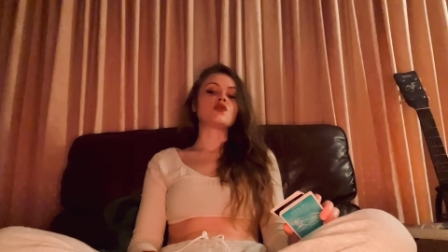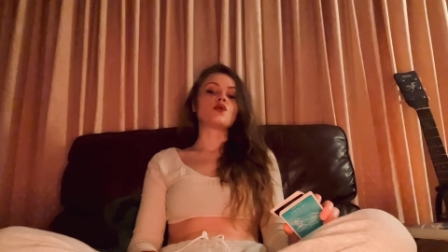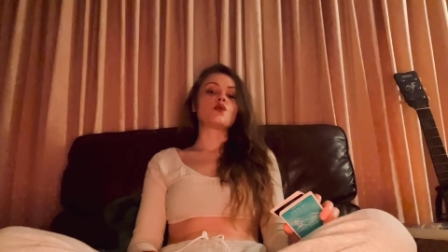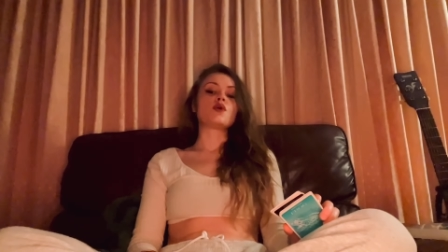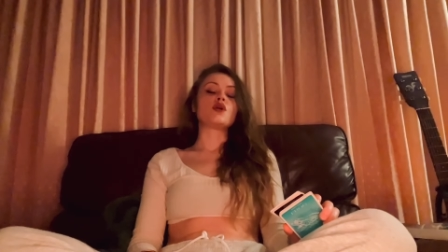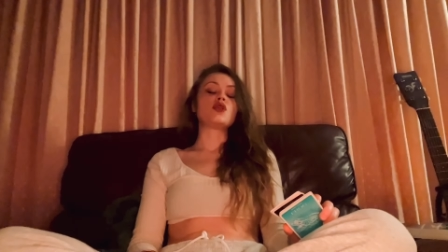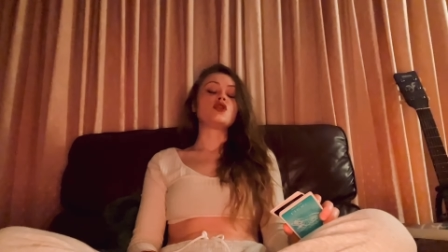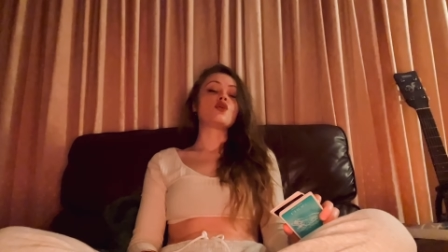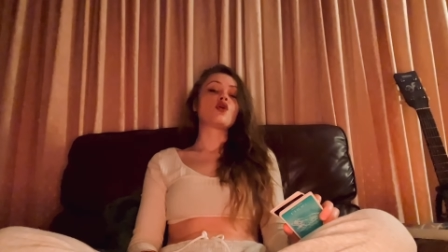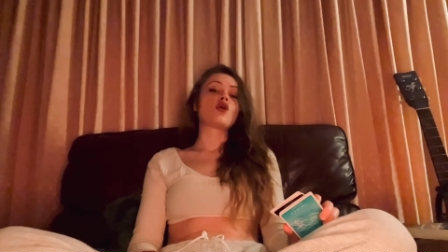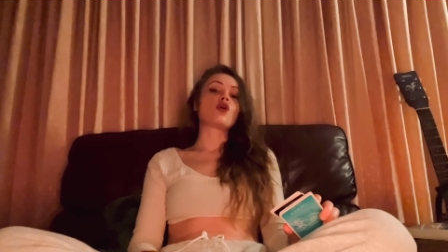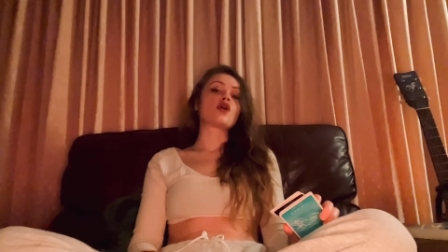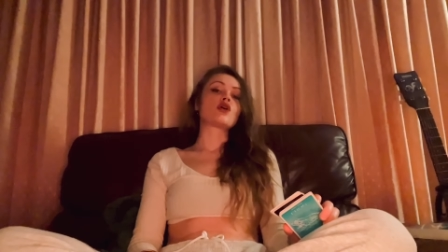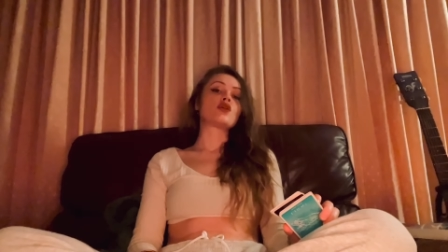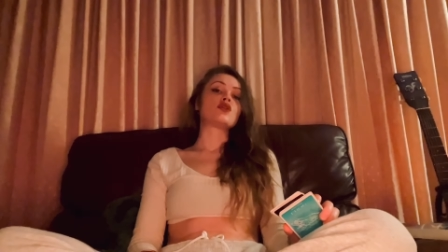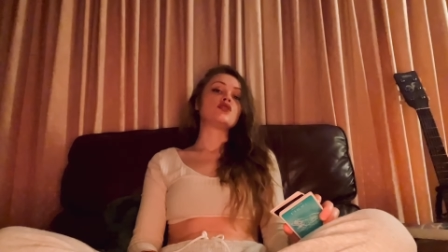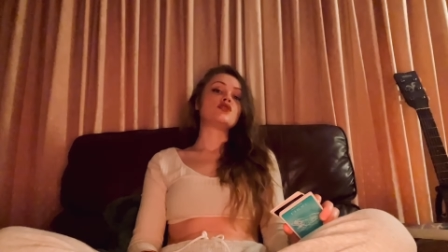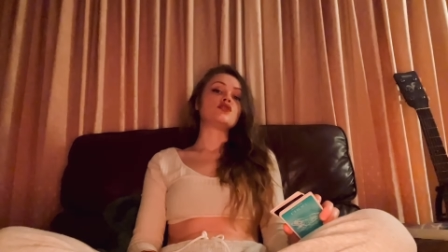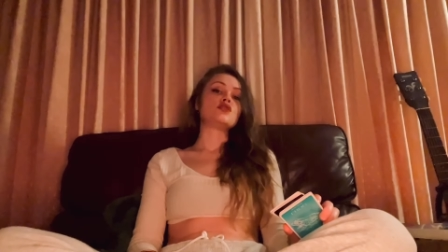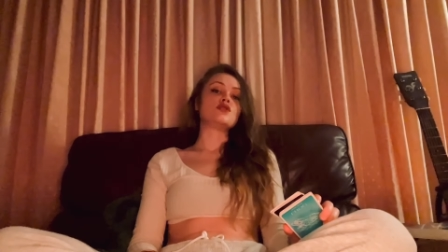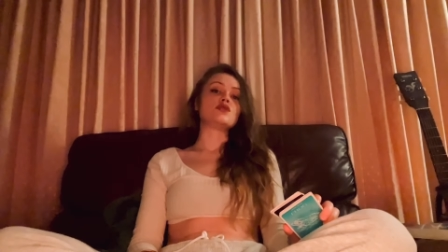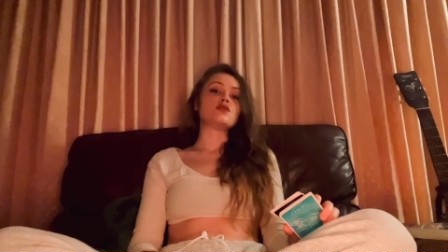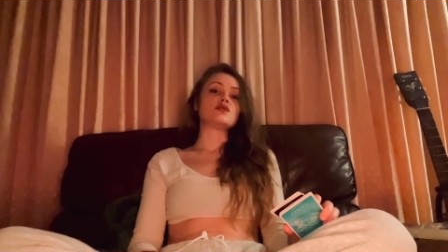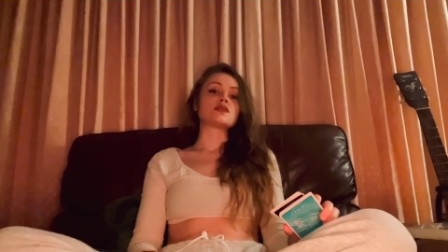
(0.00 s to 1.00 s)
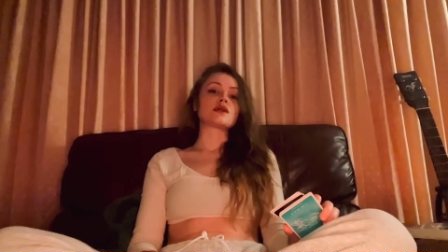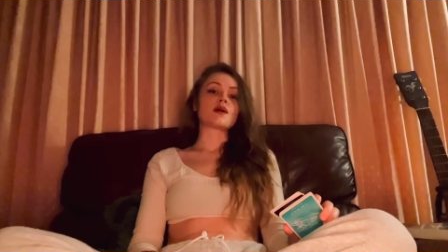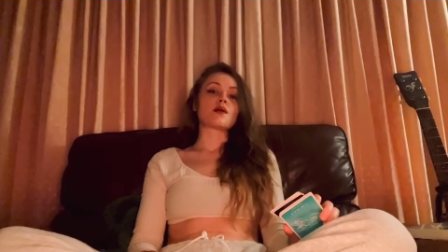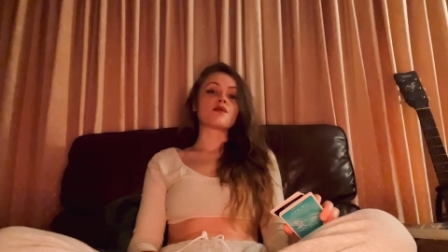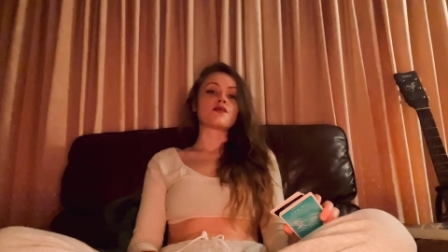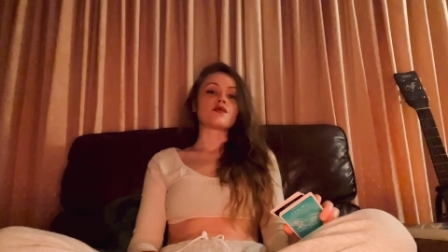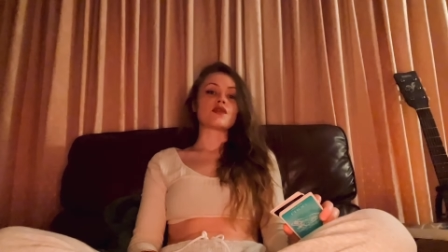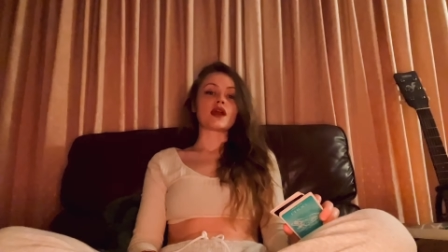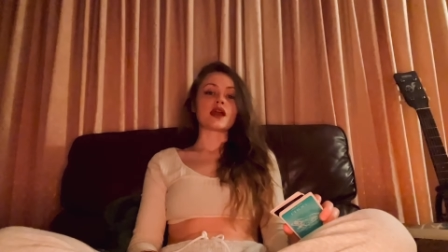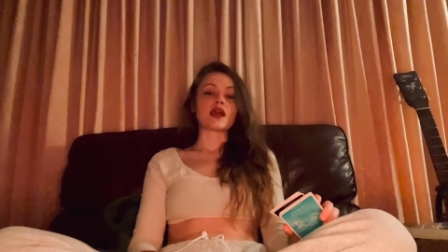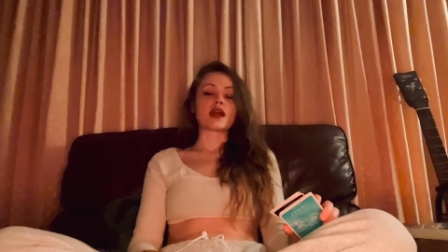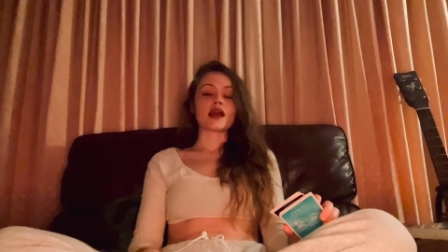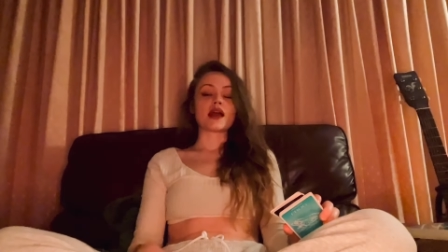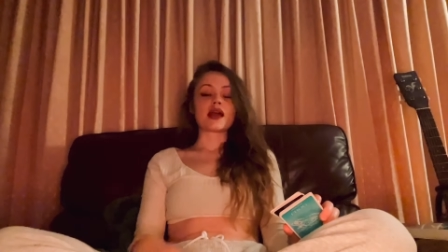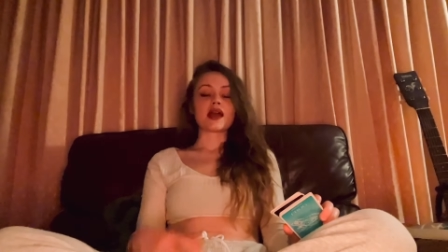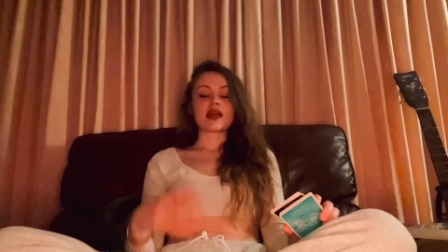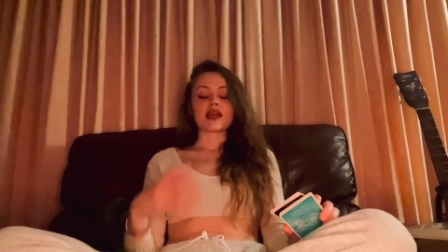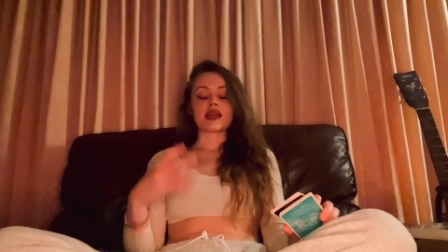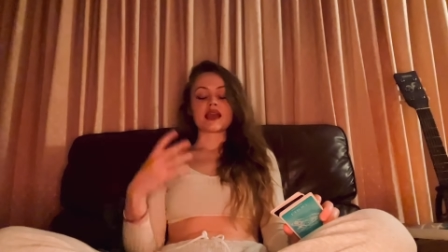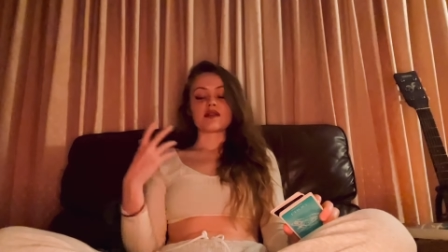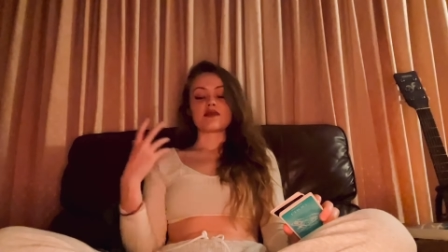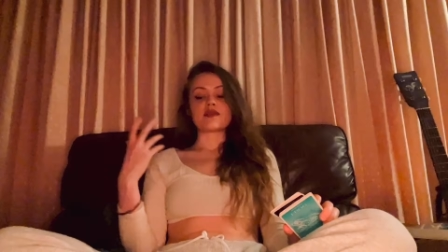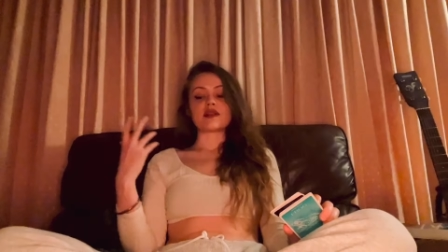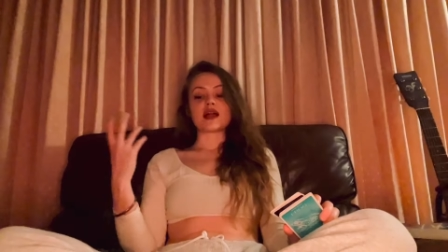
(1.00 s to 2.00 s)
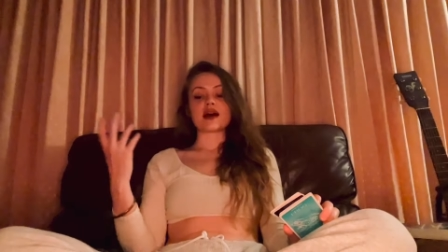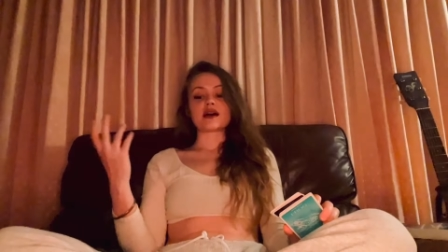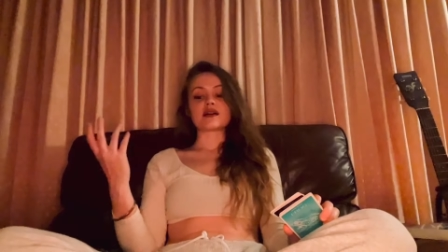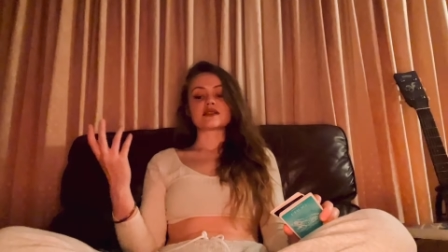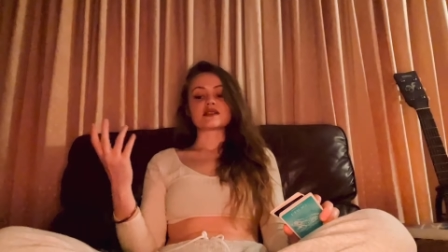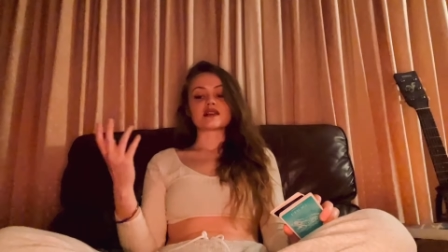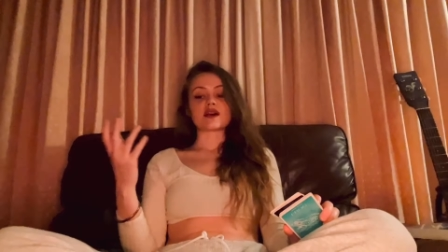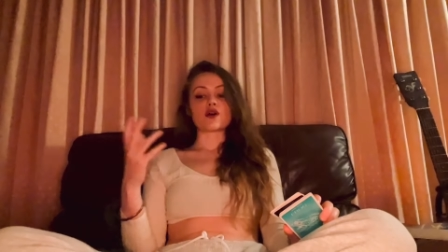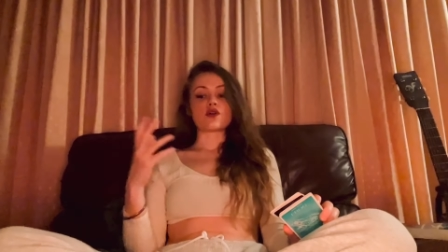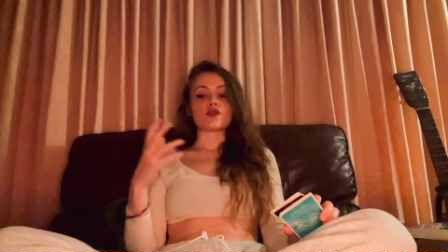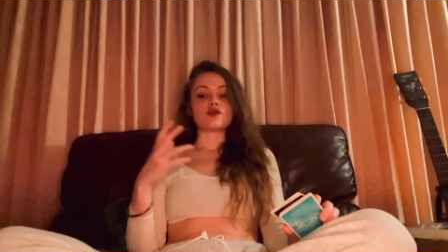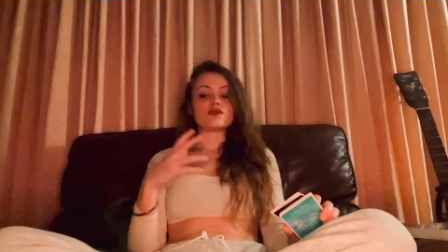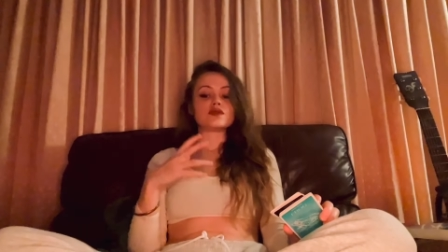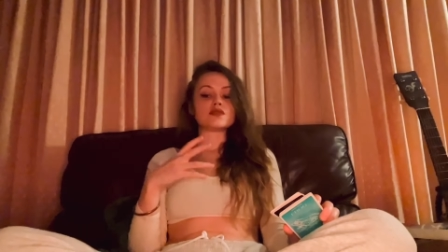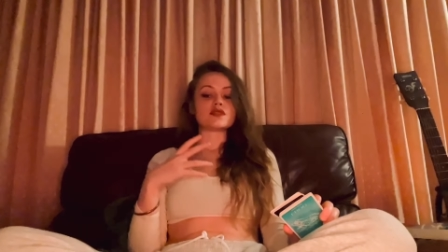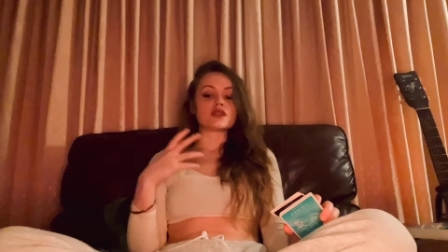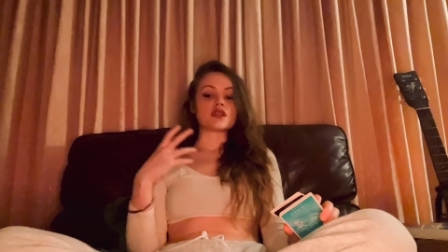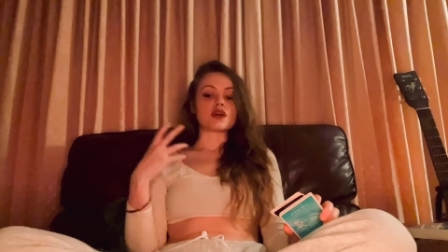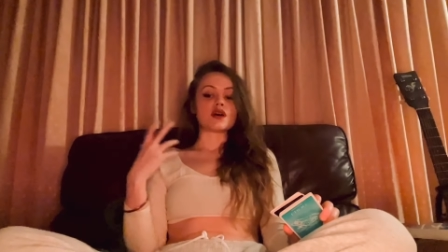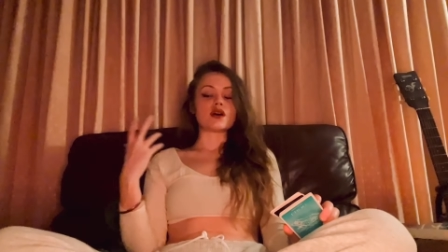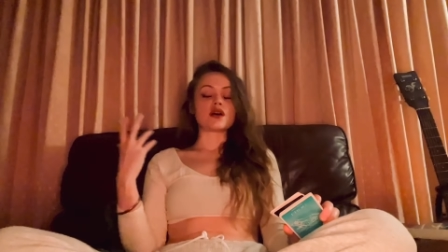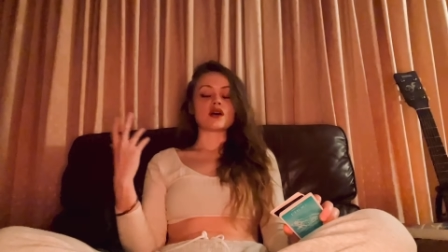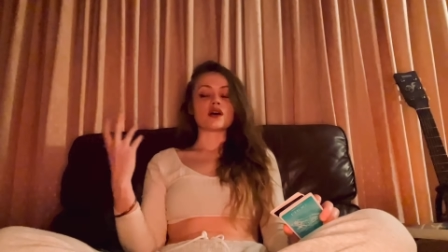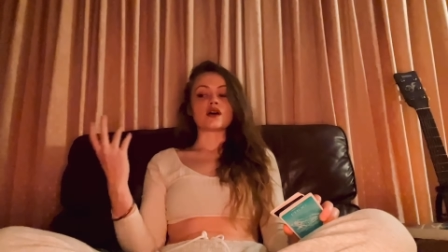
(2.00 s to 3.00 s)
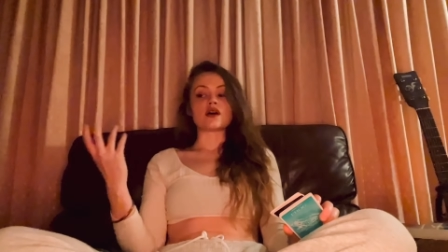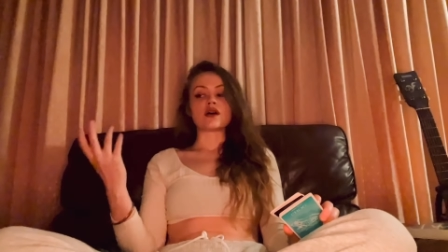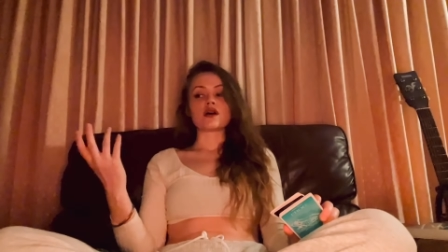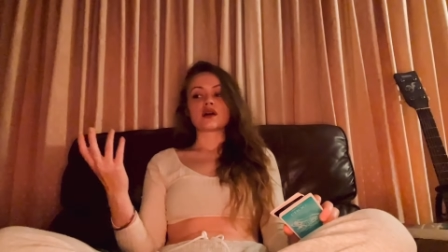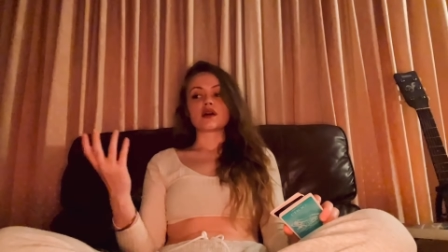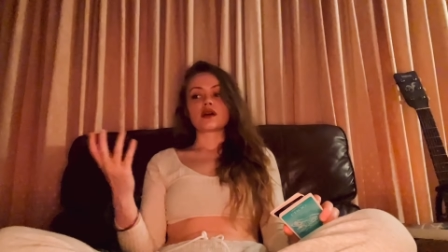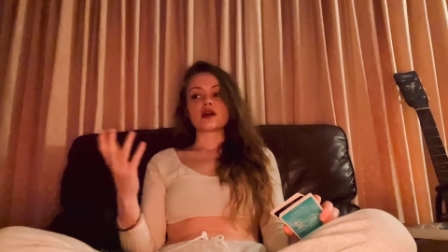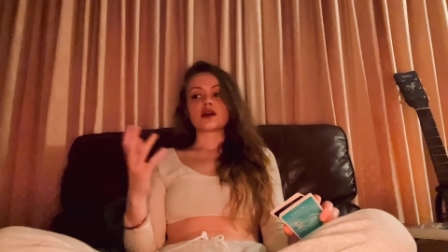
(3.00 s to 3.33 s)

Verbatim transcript: that we're not going to do something, giving ourselves the